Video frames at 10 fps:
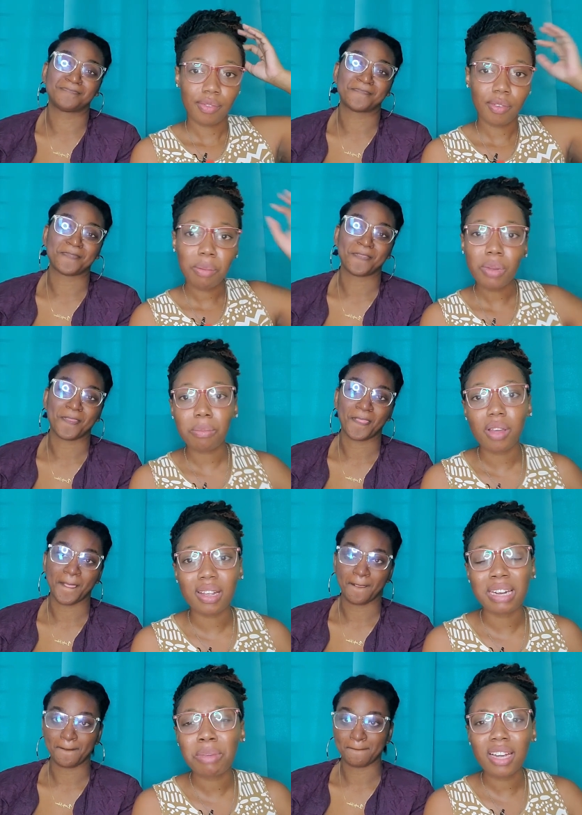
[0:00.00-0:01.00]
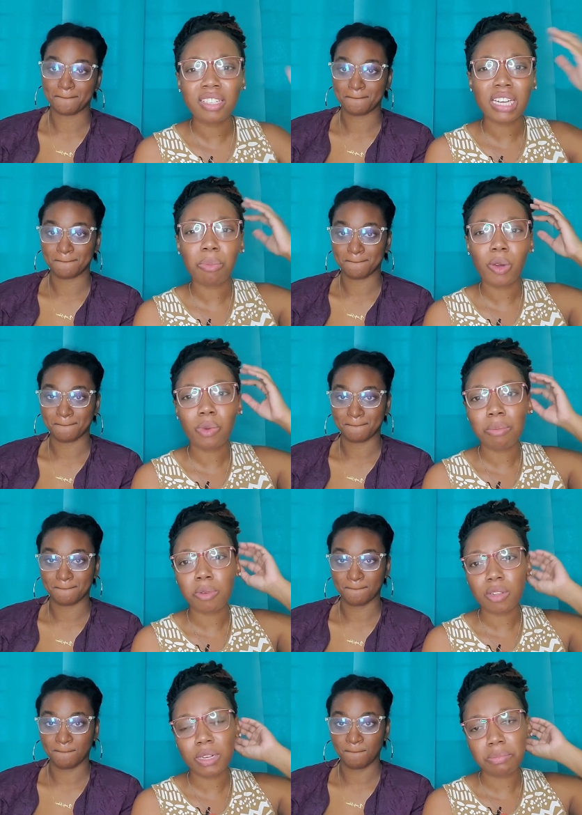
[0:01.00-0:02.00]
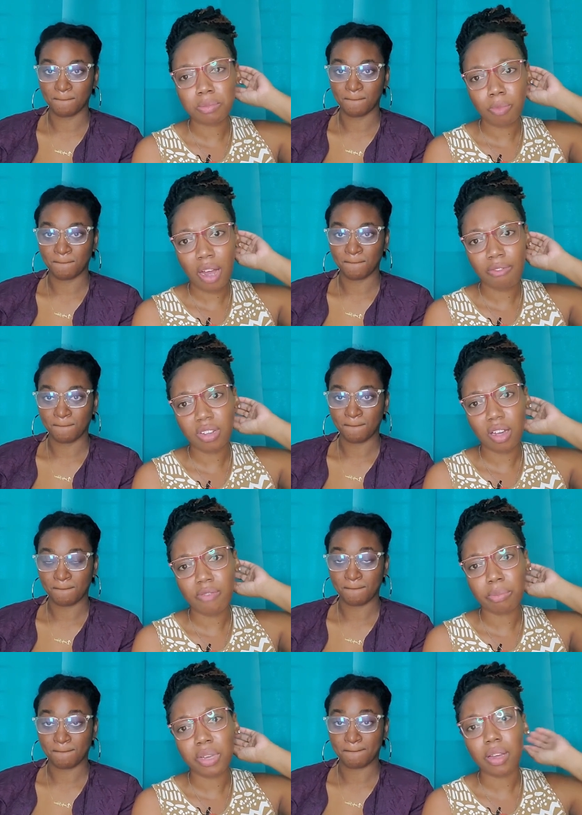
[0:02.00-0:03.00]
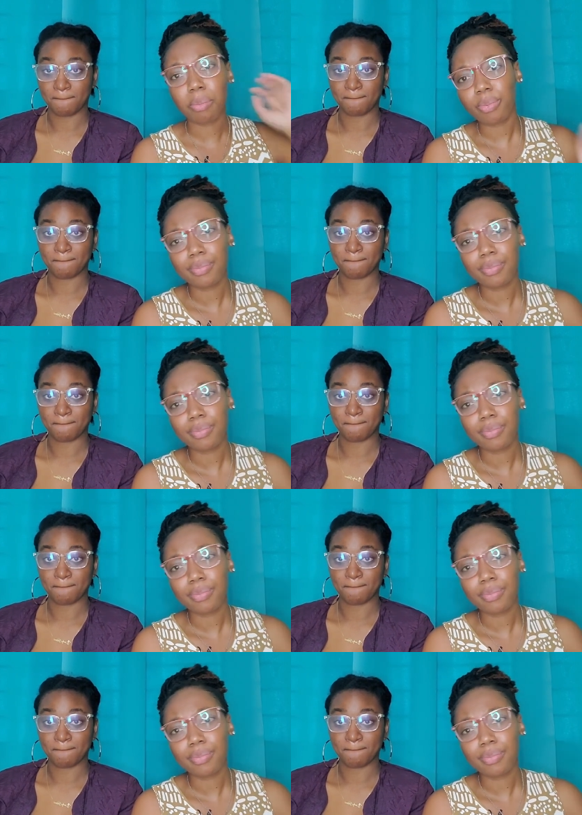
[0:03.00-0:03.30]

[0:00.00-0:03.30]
Speaker 1: Imagine and him head shape weird when him put when have take off him cap.